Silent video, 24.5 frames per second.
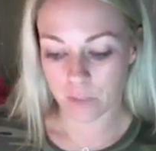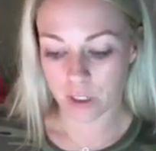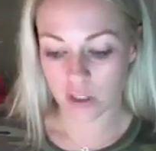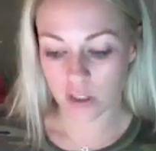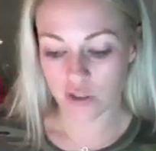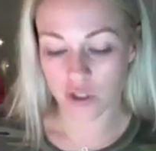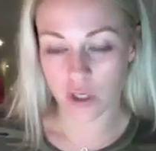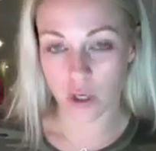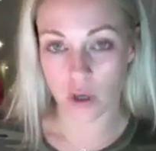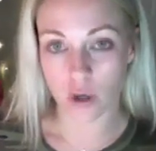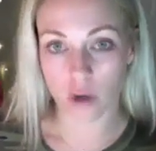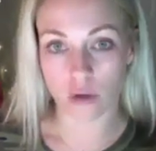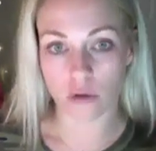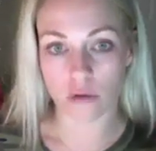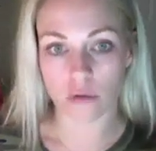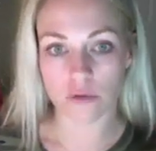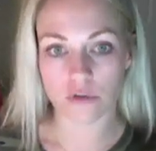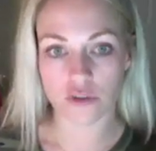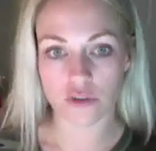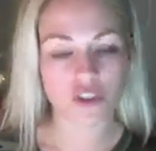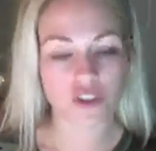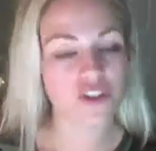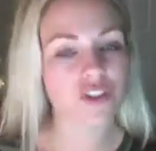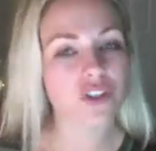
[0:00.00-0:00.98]

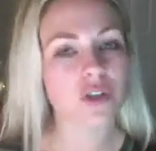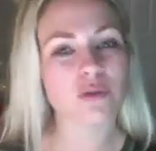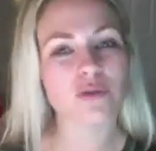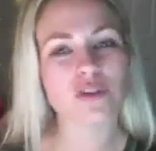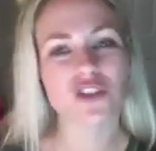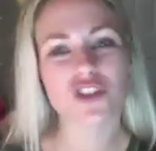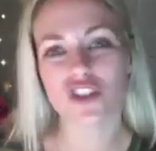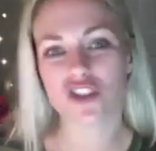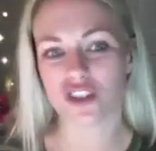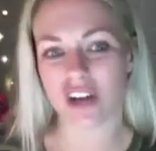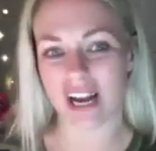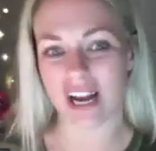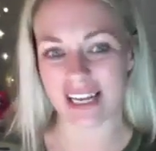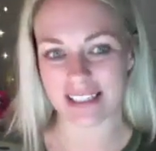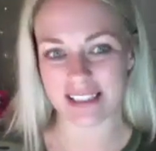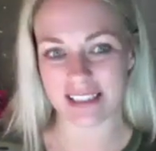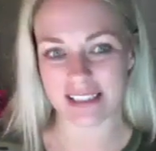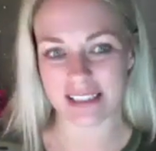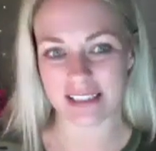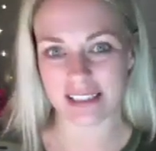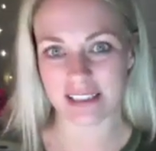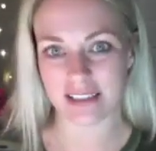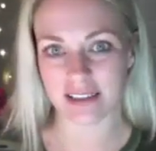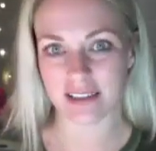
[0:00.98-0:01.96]
So just don't
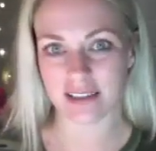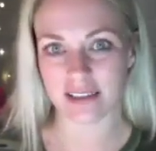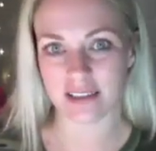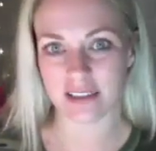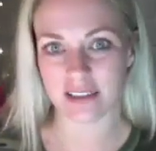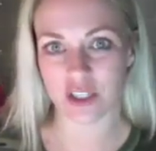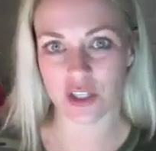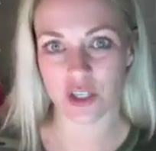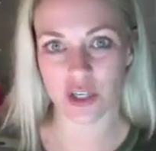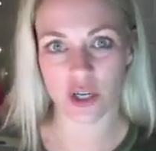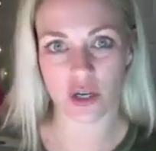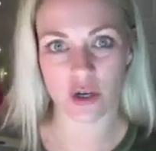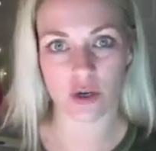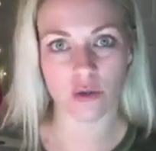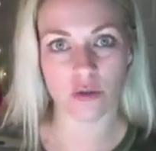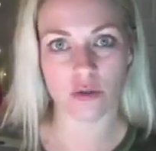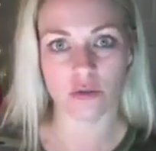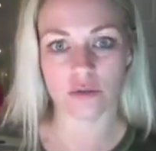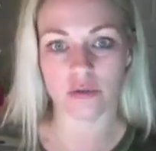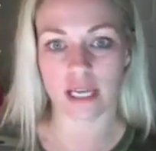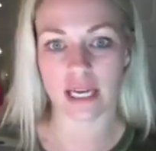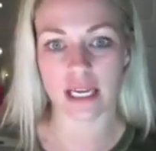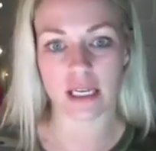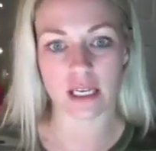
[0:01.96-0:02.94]
stress, you
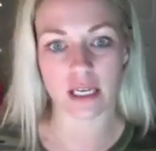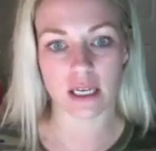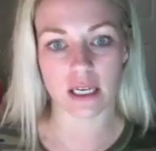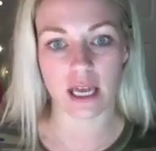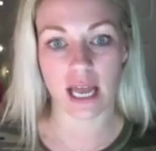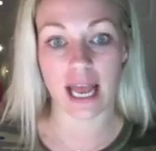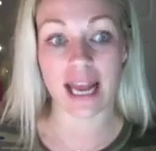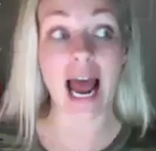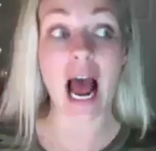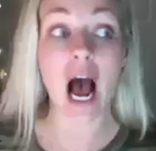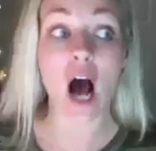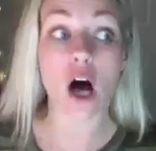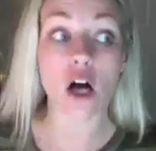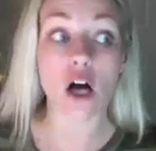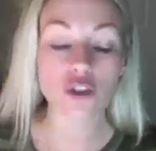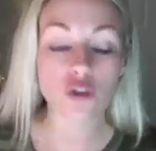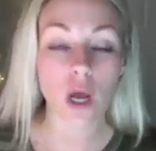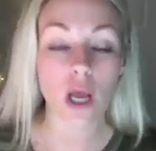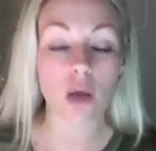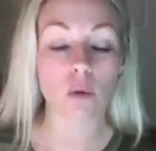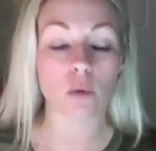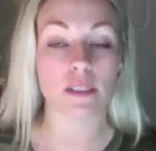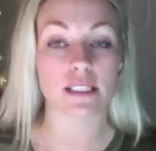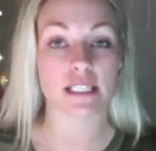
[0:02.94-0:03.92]
know, like, and
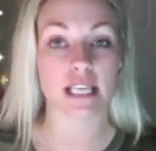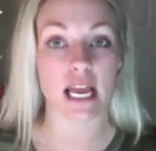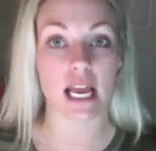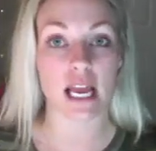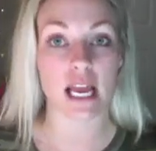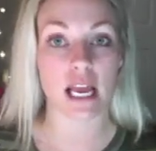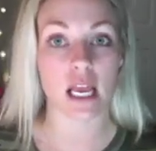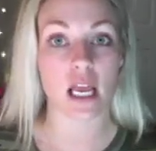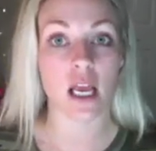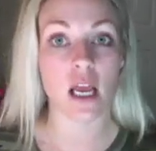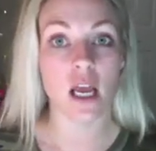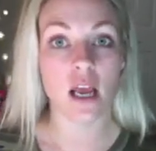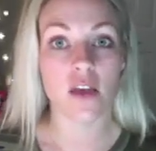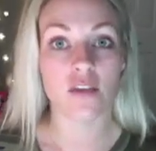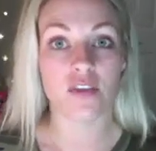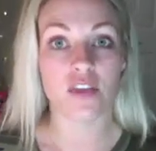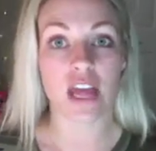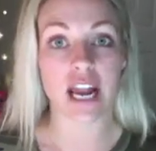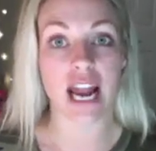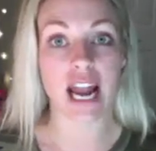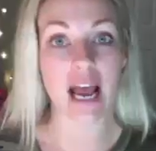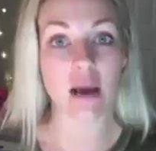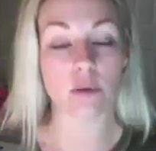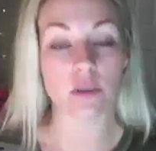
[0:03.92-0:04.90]
also I will say
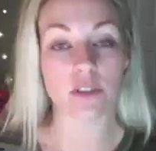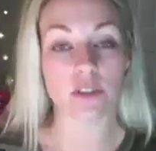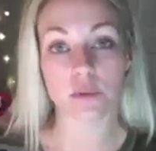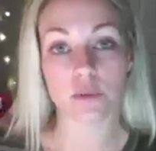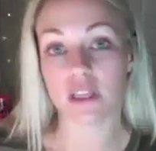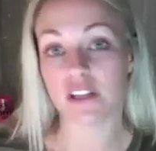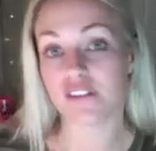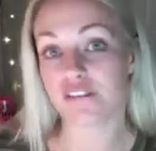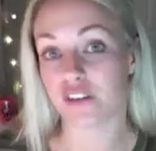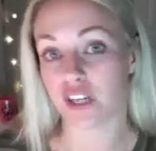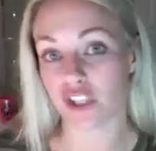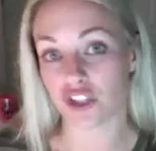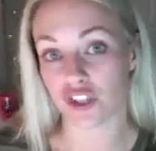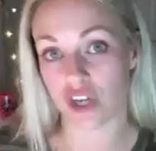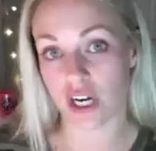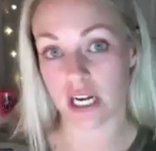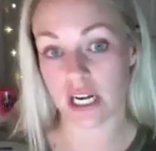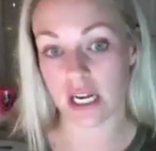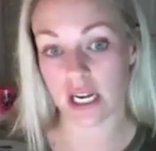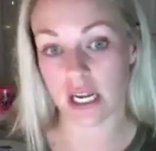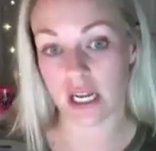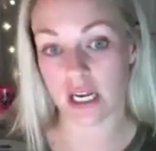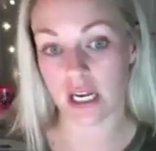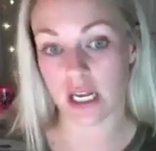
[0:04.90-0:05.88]
that I was really
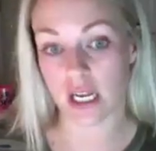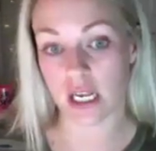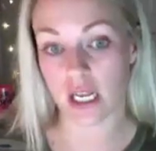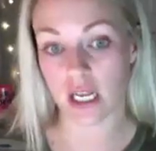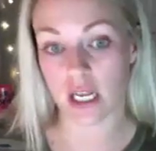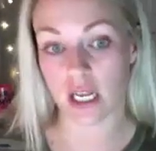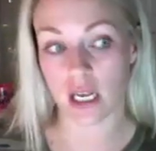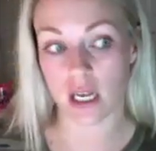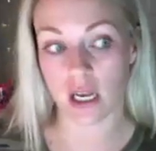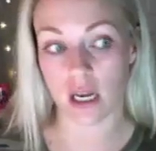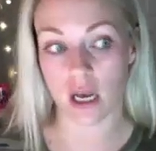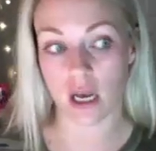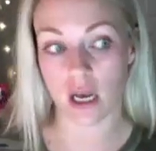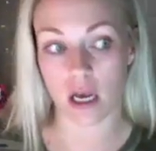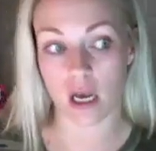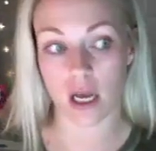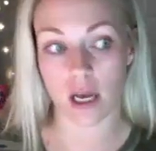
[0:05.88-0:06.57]
frustrated in